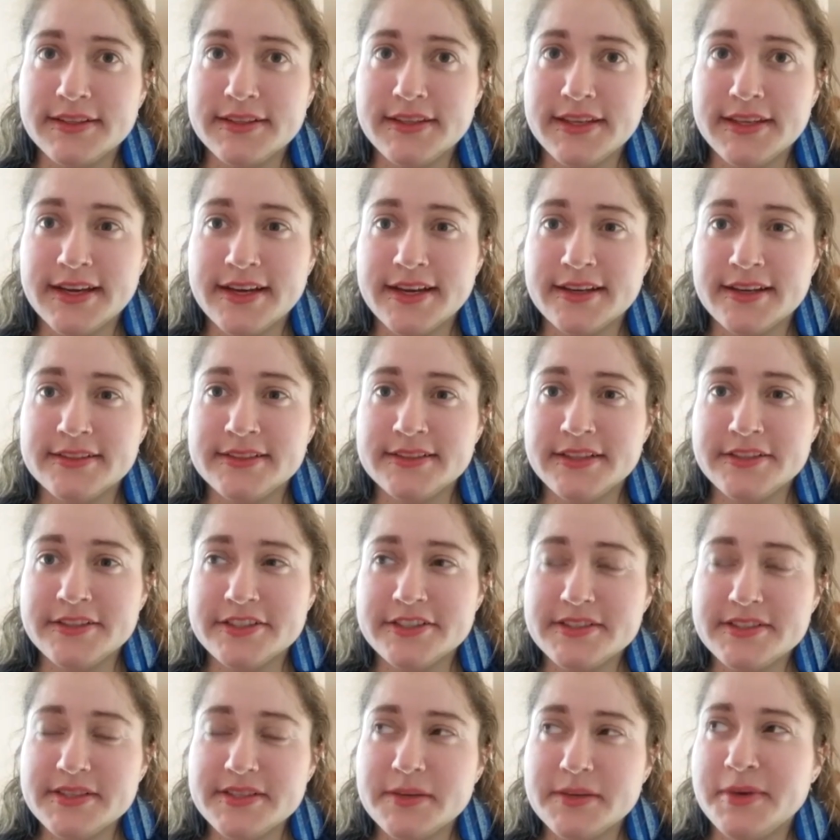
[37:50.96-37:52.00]
Yeah,
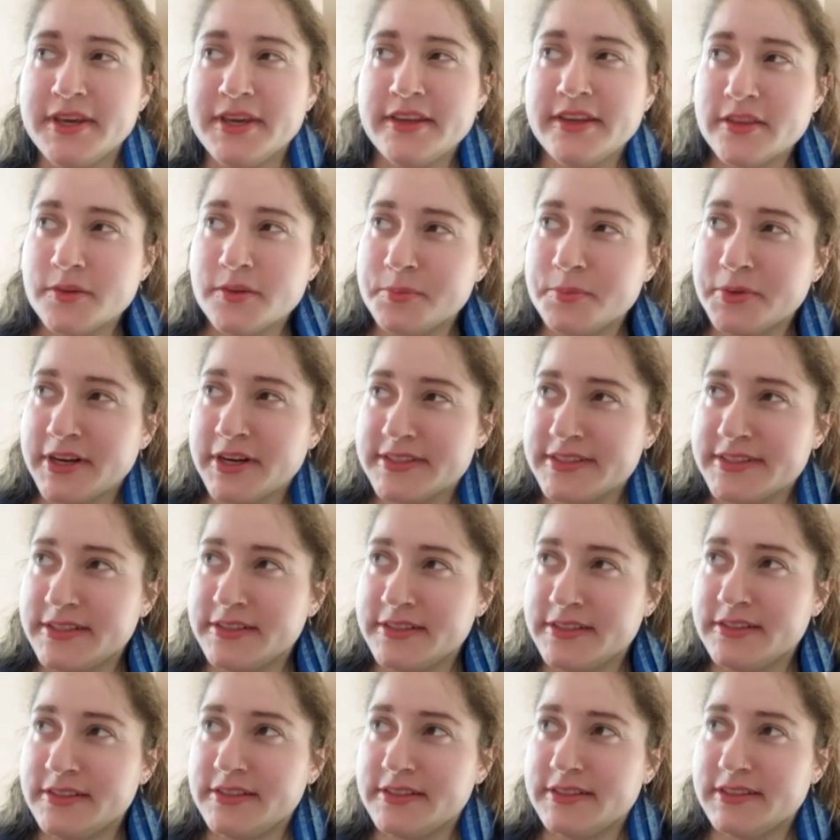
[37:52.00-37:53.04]
just like being in the
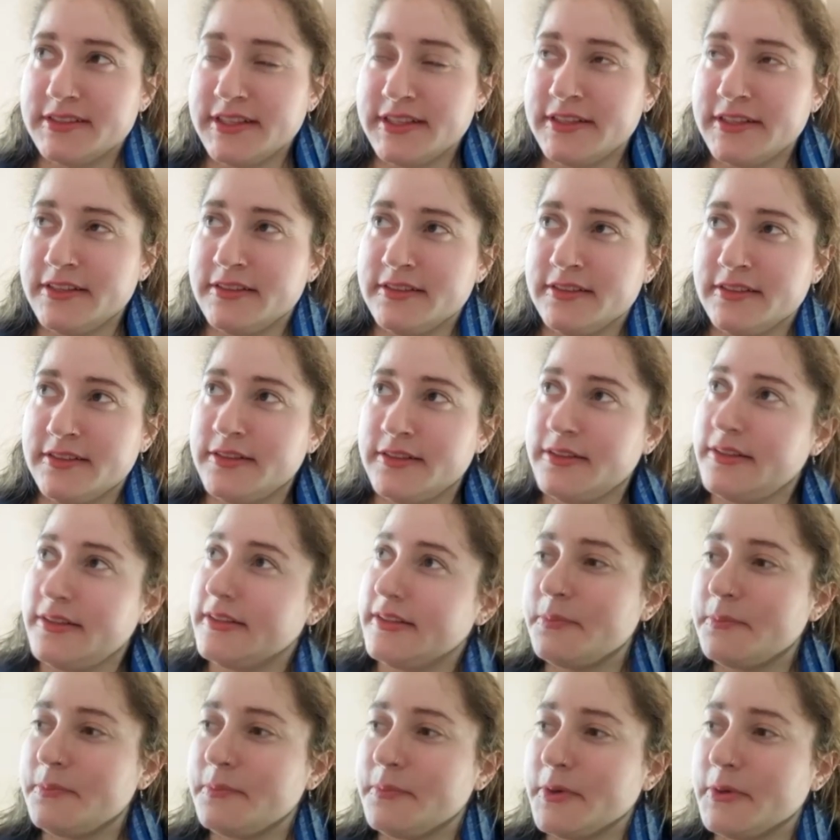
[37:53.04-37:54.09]
present and
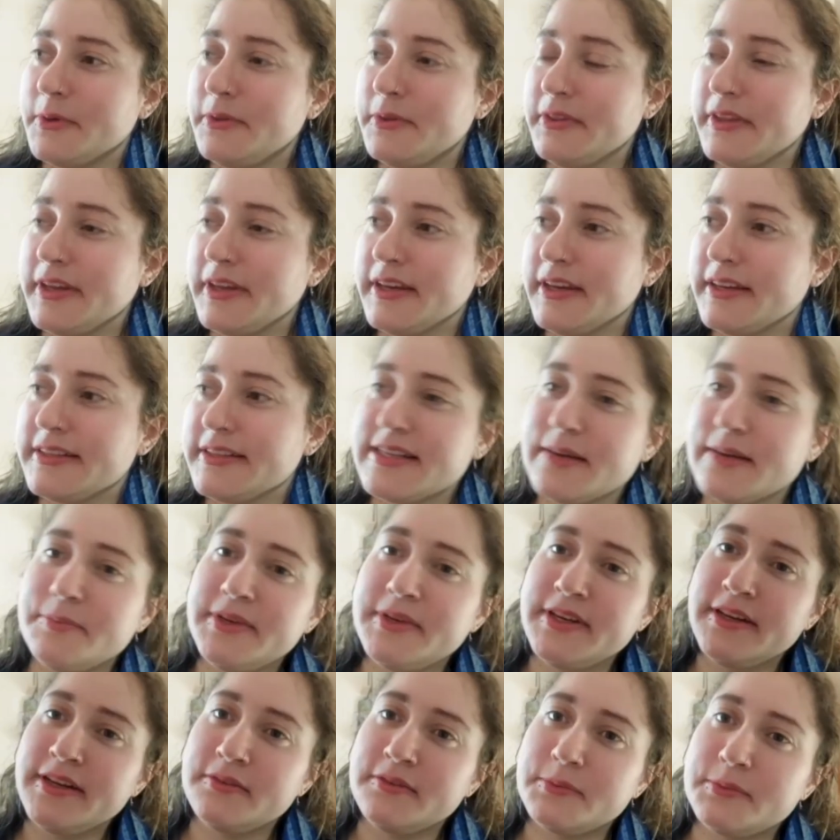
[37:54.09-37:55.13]
both like
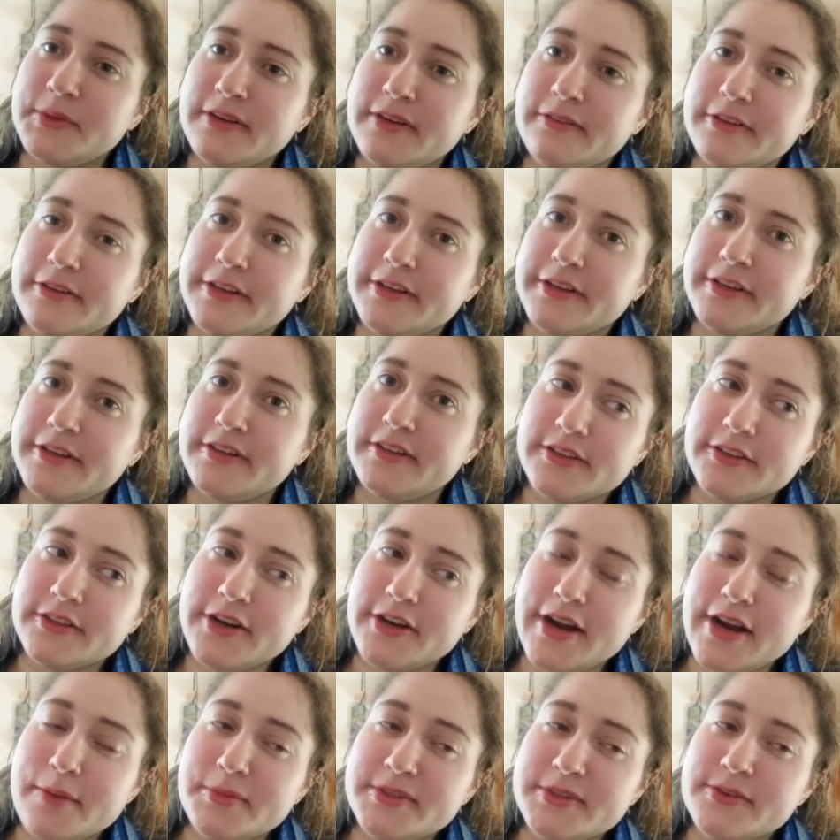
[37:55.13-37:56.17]
accepting whatever
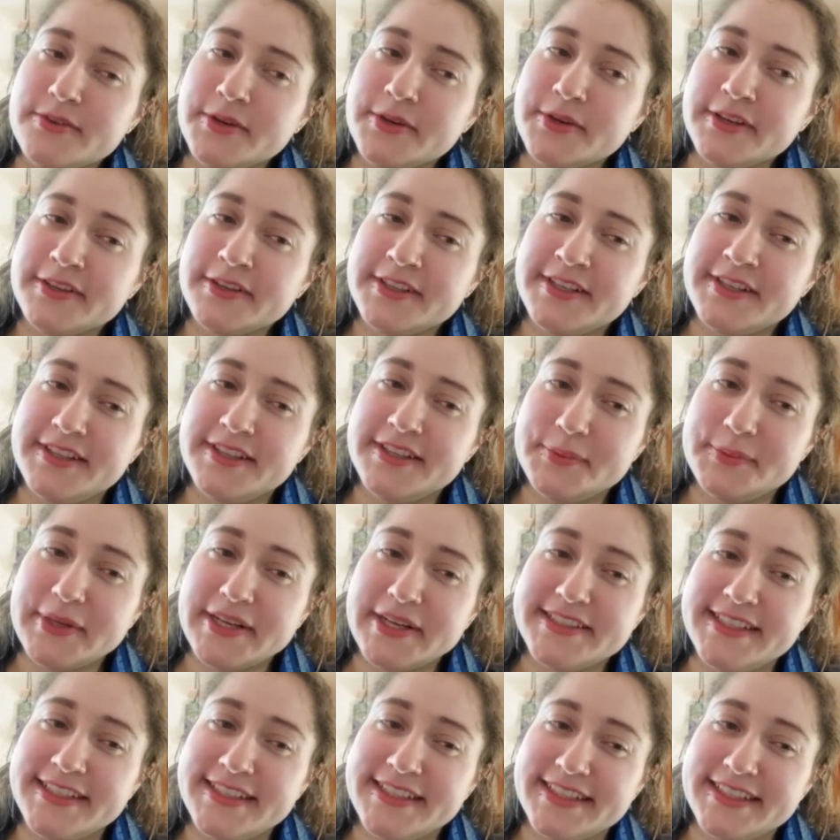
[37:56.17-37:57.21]
crap is going on in the
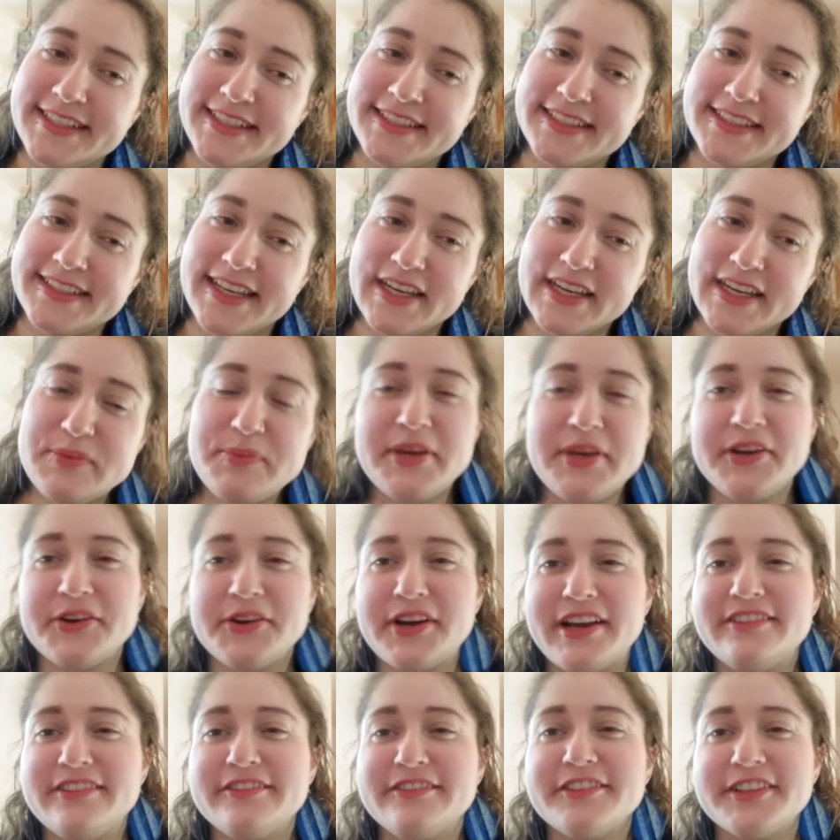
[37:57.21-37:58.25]
present and like being
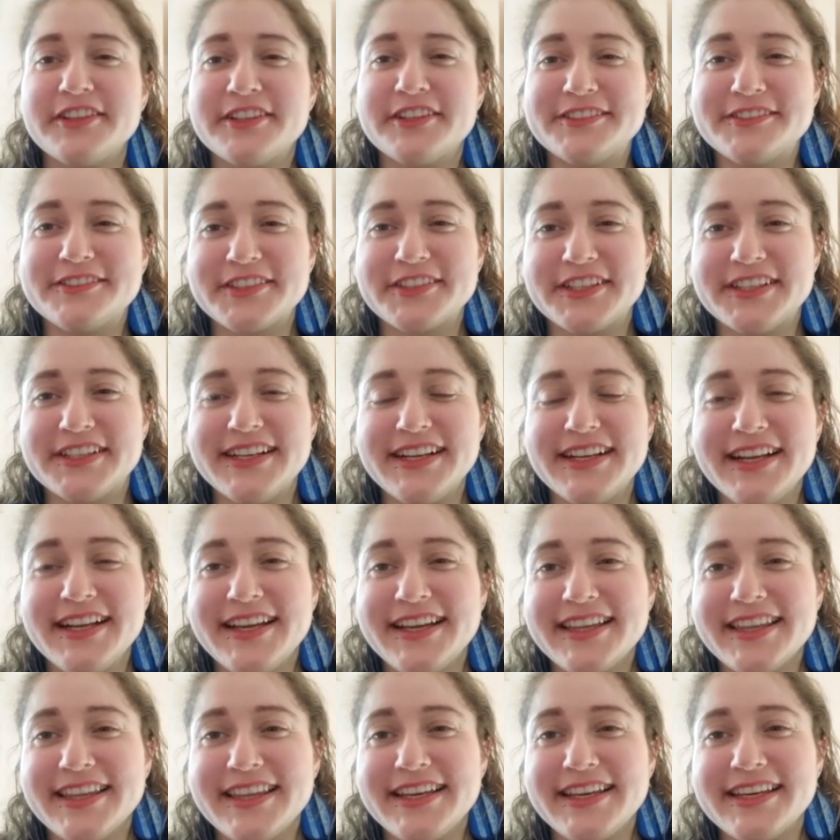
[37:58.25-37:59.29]
grateful for
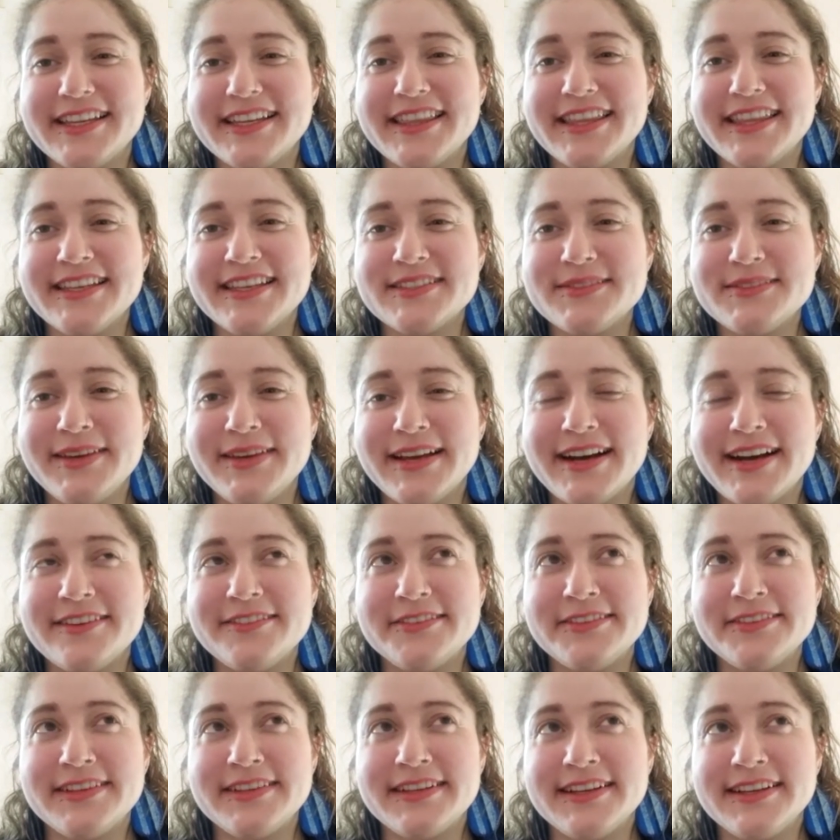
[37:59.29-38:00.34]
the good things we have.
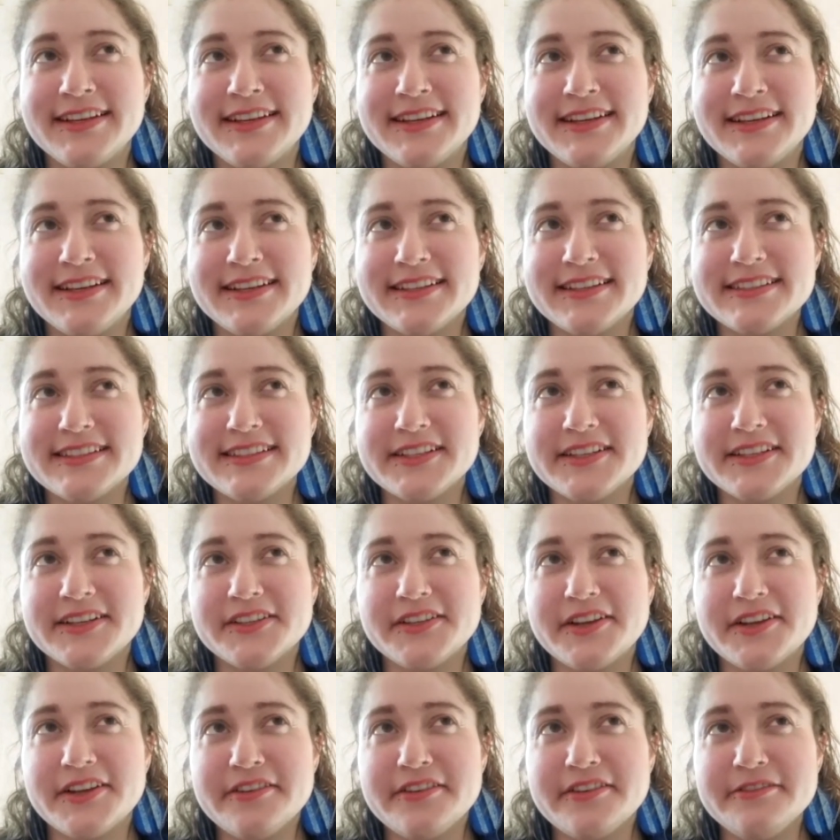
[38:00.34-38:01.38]
So a
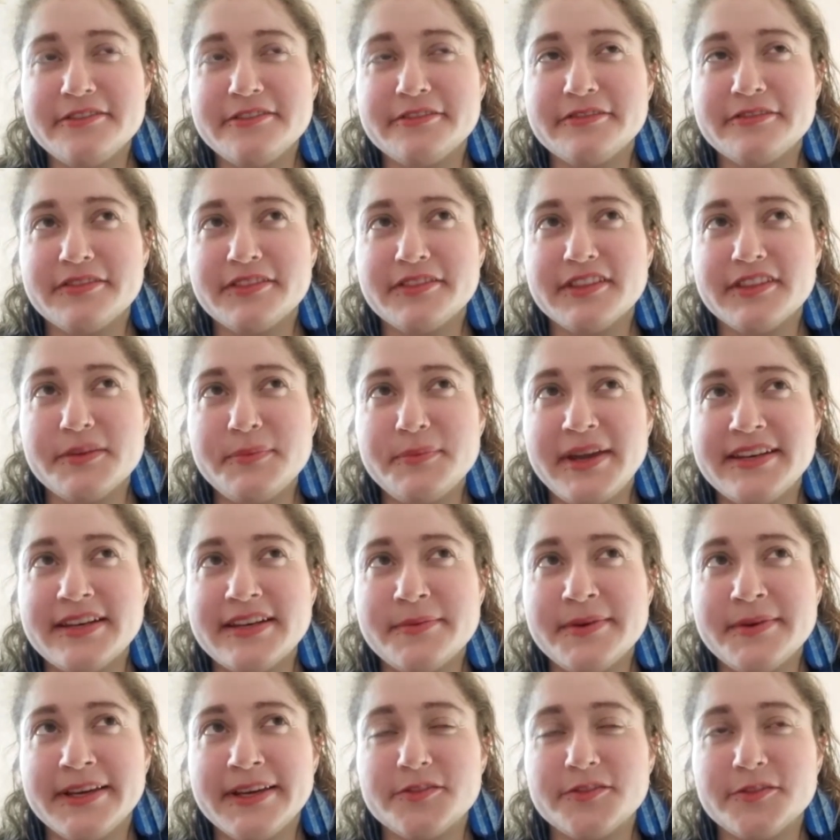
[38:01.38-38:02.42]
lot of the
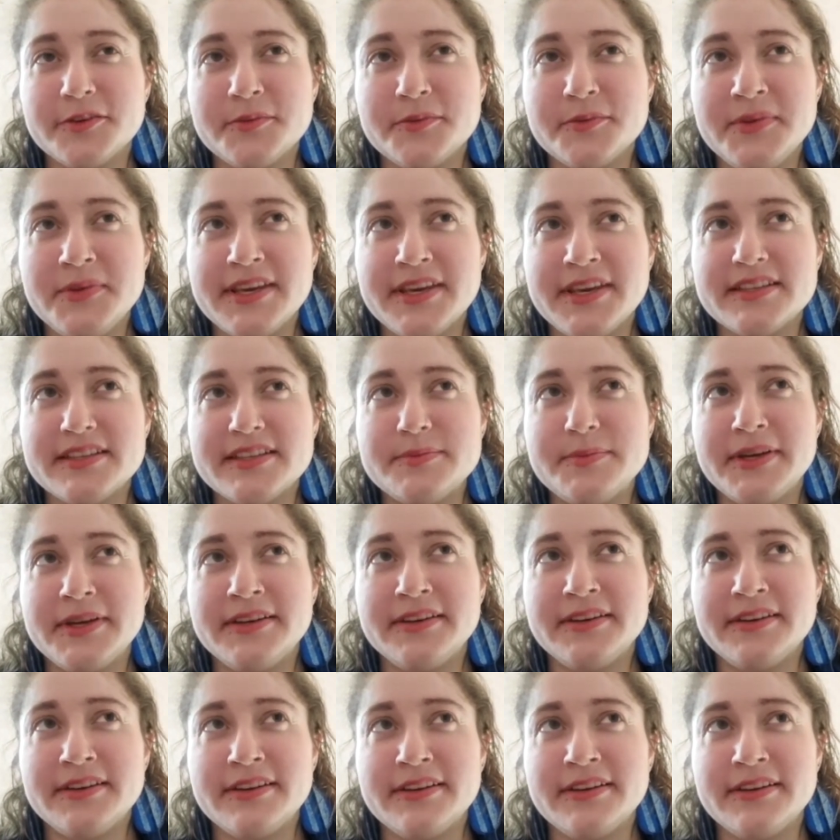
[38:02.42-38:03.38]
pandemic for me has been